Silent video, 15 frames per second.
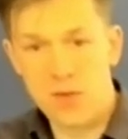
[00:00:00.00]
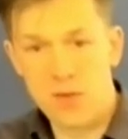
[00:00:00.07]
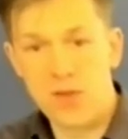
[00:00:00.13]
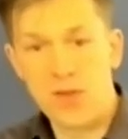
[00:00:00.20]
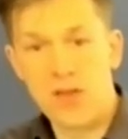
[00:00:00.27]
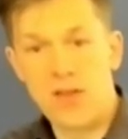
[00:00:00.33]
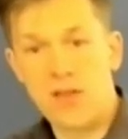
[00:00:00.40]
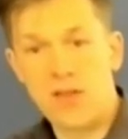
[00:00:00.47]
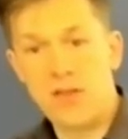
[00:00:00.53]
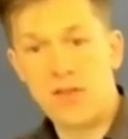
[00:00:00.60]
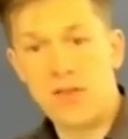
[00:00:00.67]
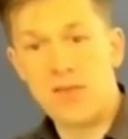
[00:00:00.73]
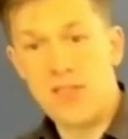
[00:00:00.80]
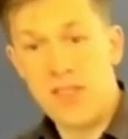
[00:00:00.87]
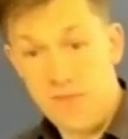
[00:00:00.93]
for
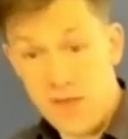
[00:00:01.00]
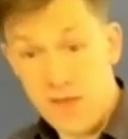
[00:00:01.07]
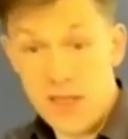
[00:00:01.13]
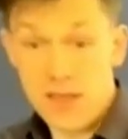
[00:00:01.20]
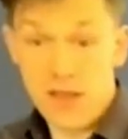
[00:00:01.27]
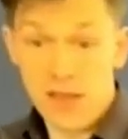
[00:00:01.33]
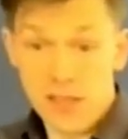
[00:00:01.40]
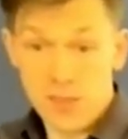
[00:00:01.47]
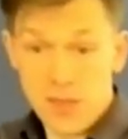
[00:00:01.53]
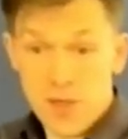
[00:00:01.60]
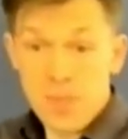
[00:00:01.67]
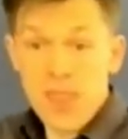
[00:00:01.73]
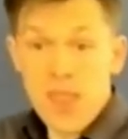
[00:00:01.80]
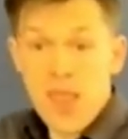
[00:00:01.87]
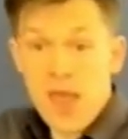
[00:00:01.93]
uh, C infinity algebra
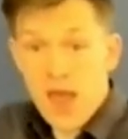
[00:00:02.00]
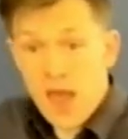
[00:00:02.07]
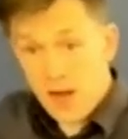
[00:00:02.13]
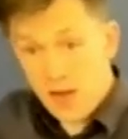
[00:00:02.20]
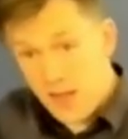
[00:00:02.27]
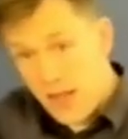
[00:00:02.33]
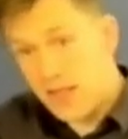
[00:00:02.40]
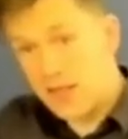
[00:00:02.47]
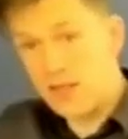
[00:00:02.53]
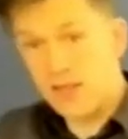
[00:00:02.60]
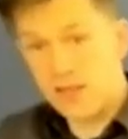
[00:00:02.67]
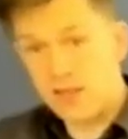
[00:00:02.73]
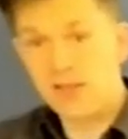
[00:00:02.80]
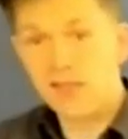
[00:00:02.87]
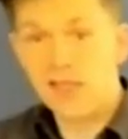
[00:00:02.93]
and taking
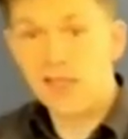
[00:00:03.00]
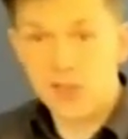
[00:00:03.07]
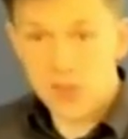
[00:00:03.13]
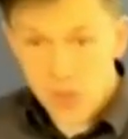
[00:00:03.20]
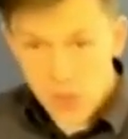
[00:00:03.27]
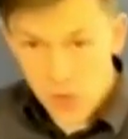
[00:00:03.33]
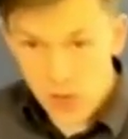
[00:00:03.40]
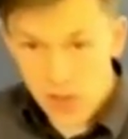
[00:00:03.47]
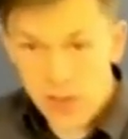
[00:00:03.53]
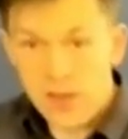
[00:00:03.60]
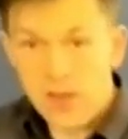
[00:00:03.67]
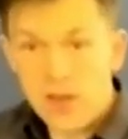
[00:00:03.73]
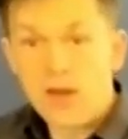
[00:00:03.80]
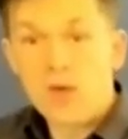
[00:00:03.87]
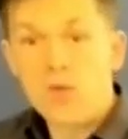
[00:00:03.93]
its linear dual,
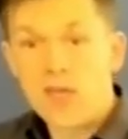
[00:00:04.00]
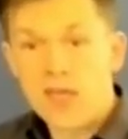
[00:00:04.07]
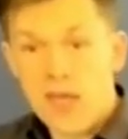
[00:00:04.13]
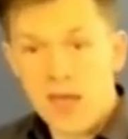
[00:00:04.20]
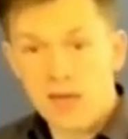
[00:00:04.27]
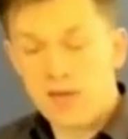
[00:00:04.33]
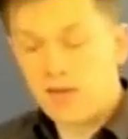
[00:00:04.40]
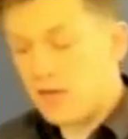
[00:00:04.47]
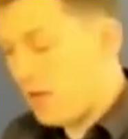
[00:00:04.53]
we get